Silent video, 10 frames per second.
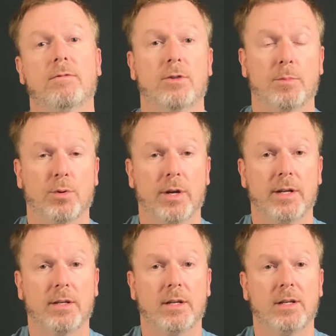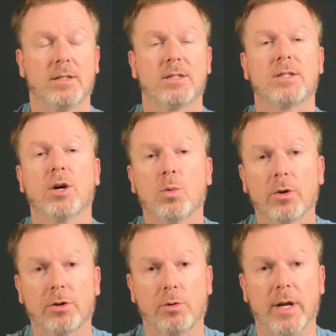footprint, it's still
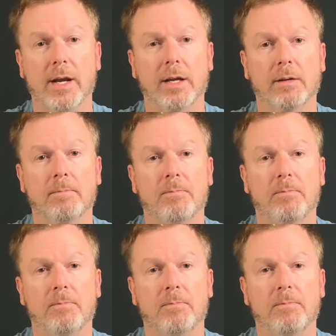worth creating.